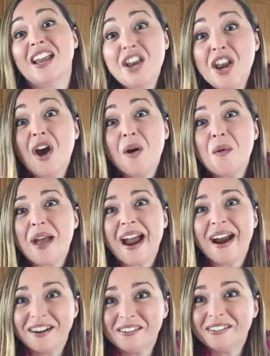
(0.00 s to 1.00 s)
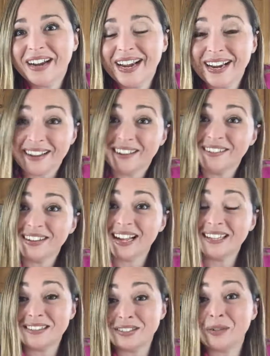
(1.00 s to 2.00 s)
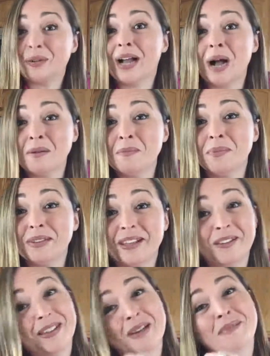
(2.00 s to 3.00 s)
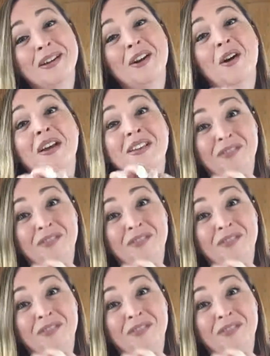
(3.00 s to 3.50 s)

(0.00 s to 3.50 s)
Nowhere, right? Okay, so comment below, let me know if